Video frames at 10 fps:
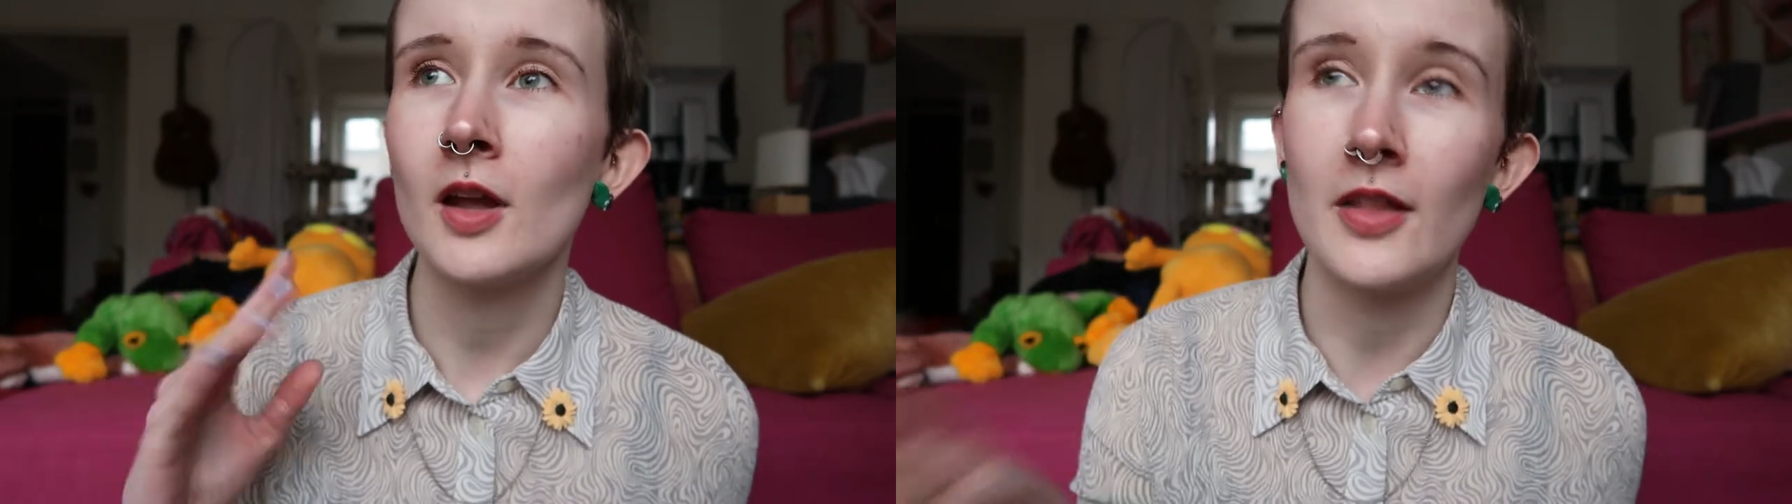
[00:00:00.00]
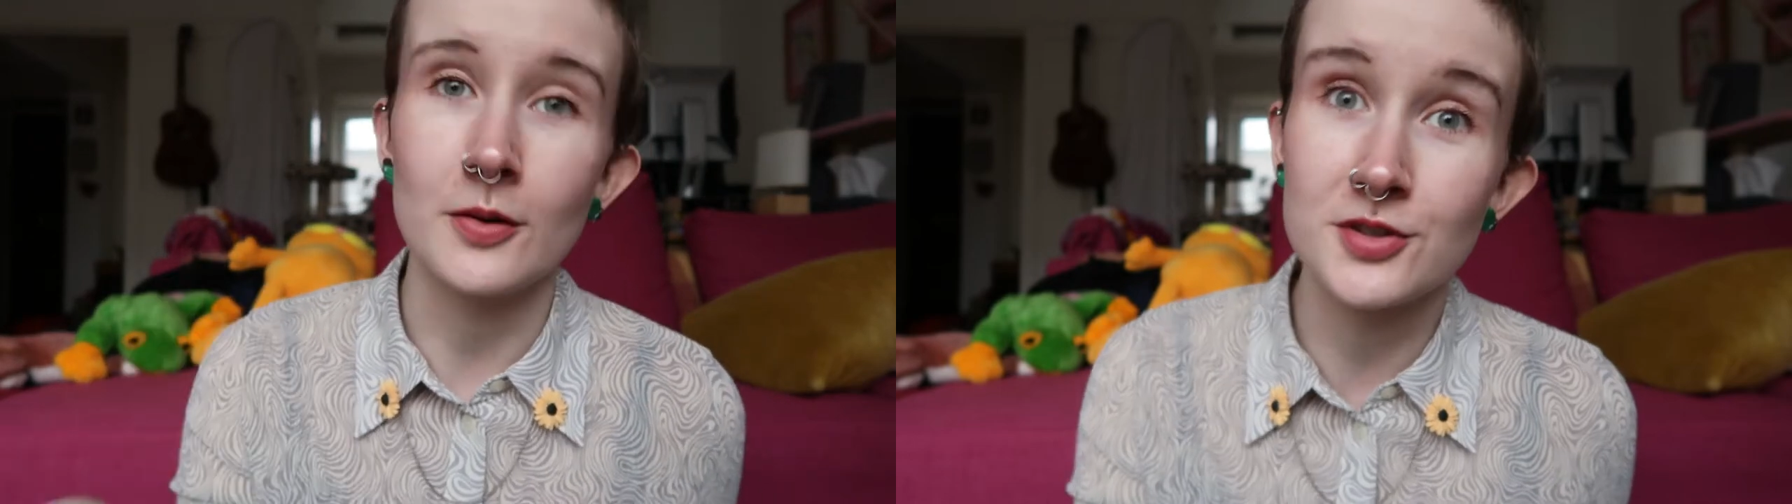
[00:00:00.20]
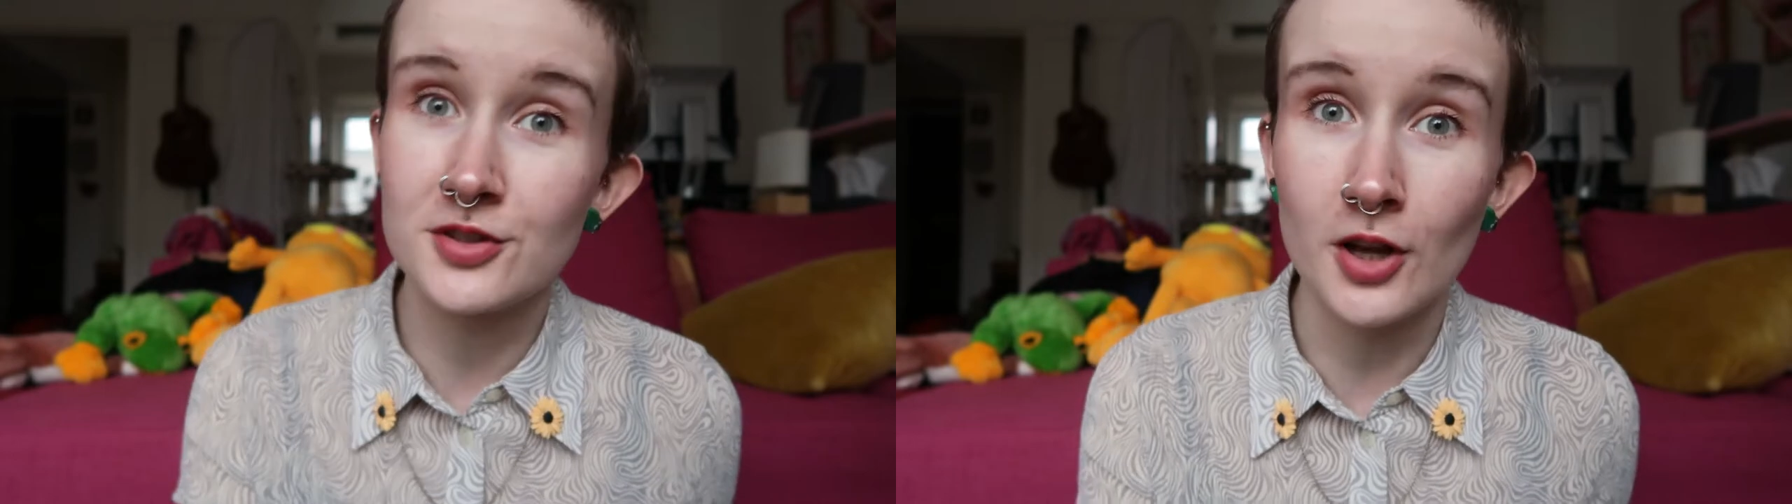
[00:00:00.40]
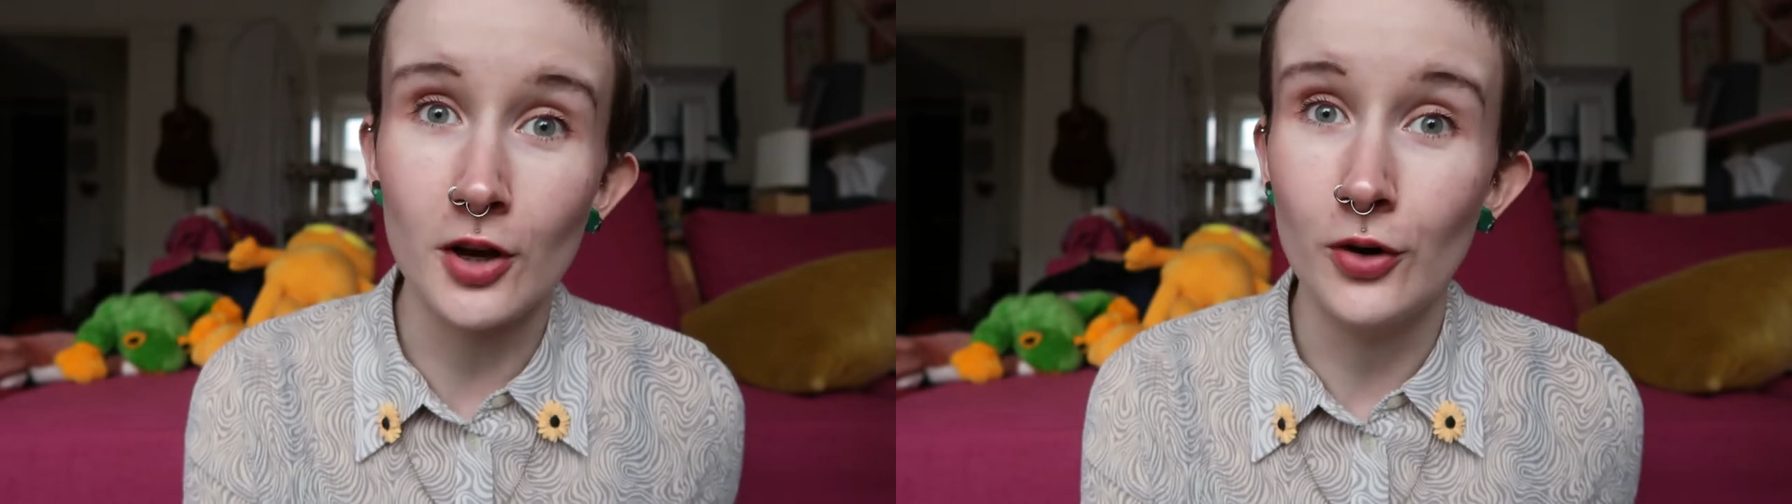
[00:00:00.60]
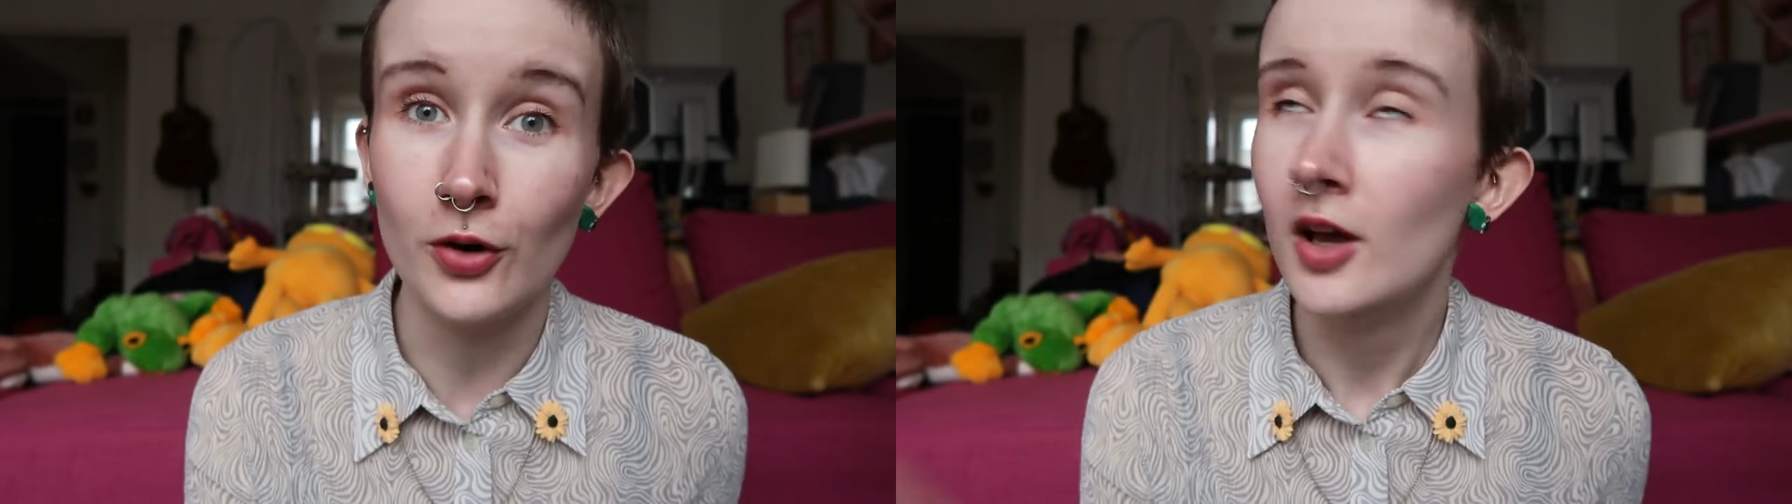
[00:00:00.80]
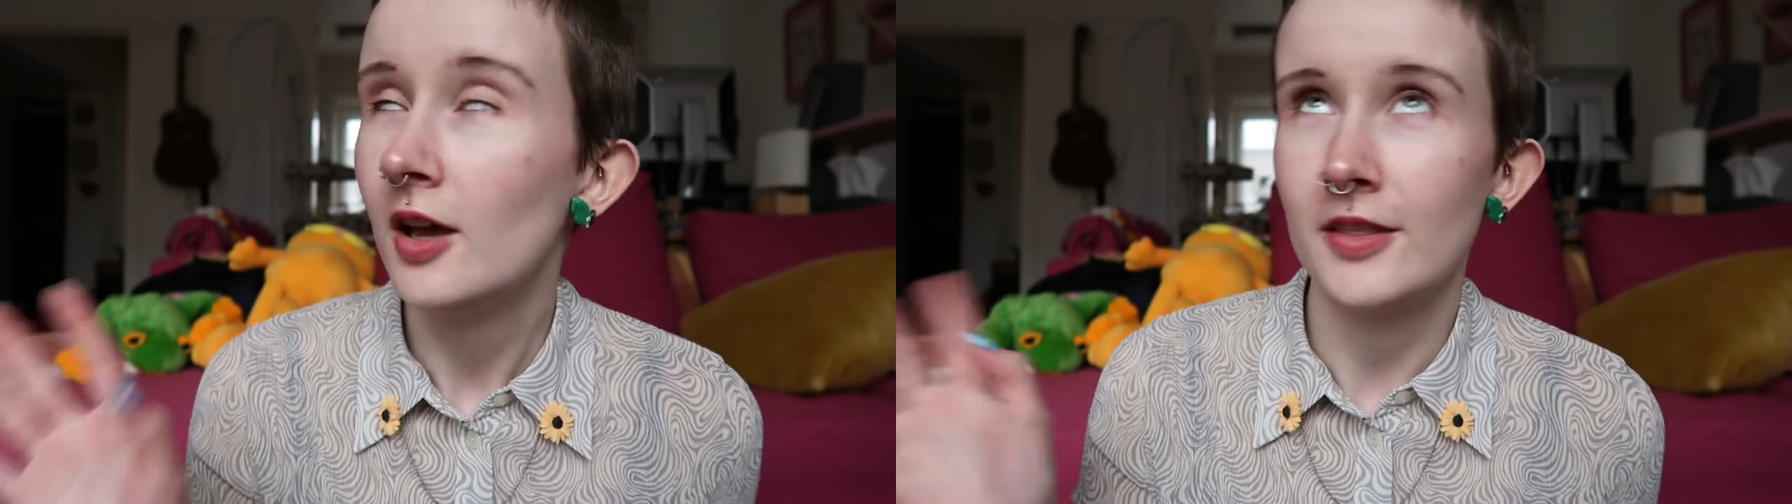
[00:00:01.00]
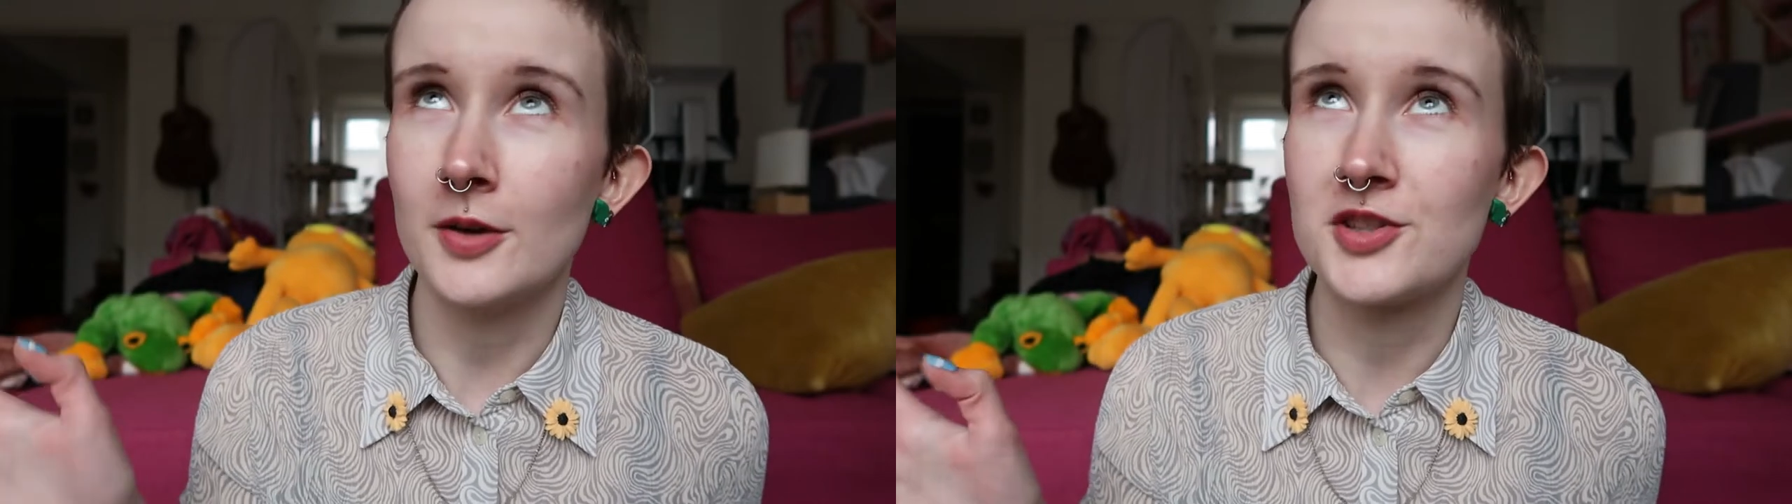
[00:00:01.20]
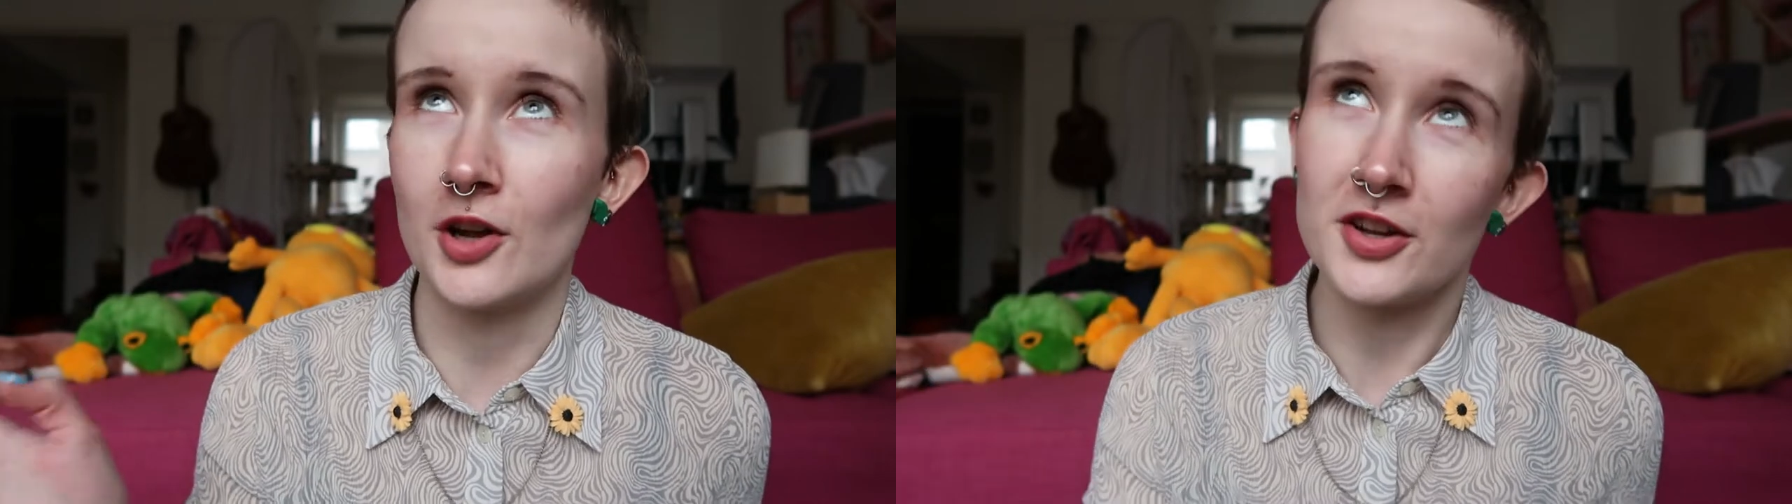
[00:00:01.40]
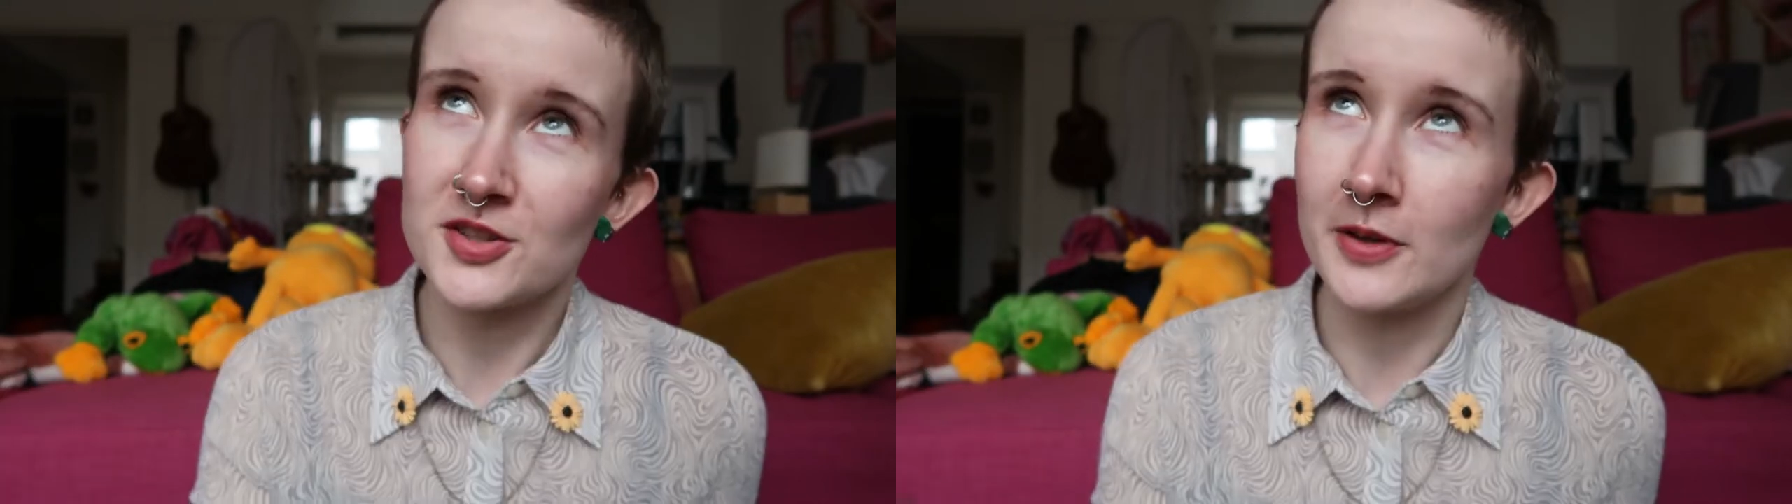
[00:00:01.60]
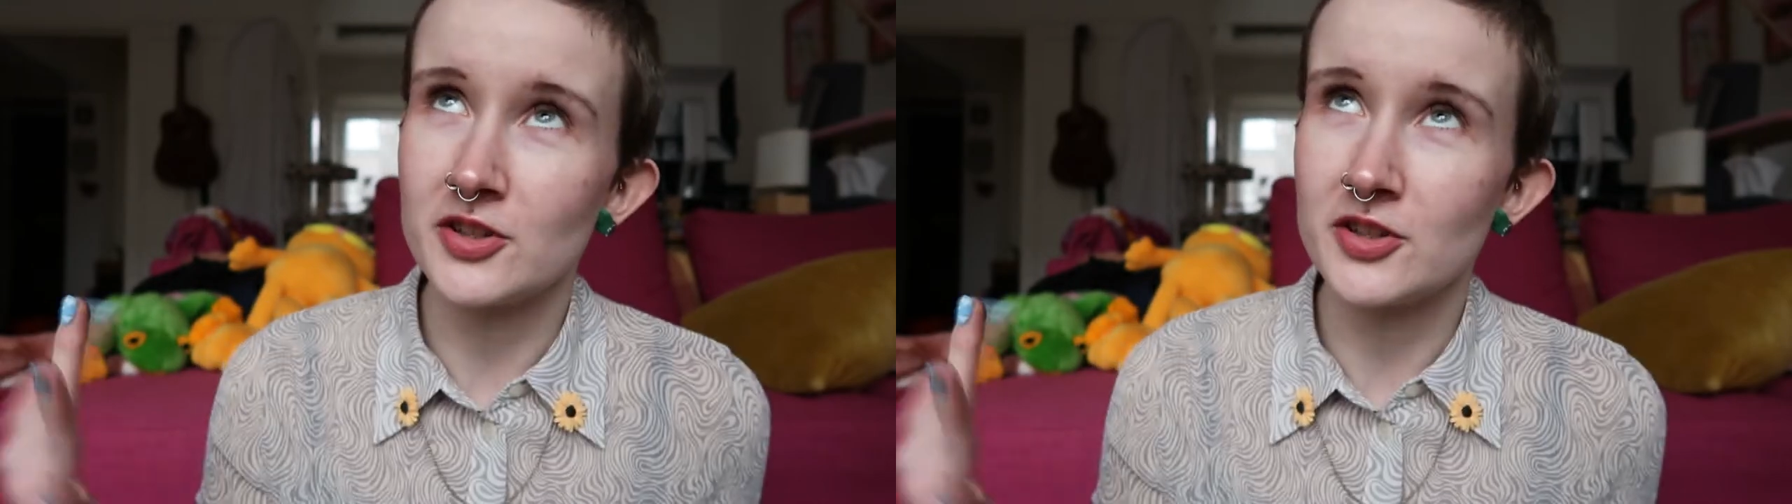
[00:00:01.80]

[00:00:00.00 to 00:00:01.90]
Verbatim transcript: And that was so, that was so good as well.